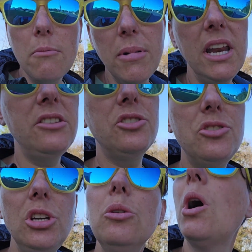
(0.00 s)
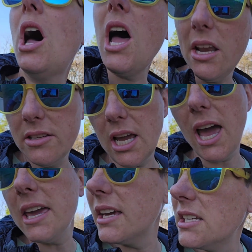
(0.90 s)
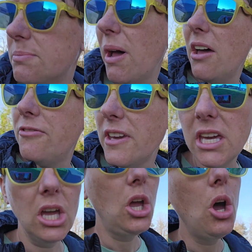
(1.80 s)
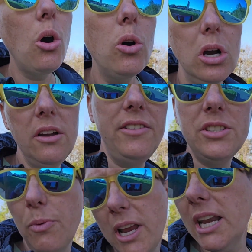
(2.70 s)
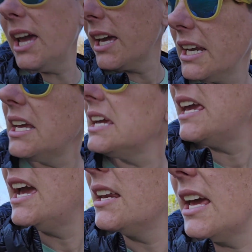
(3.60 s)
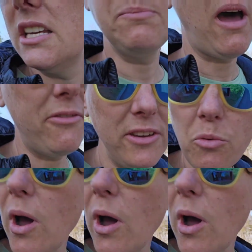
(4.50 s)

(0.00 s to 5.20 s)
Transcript: but it's too hot to hike in his puffy, or if it's raining and he can't get his puffy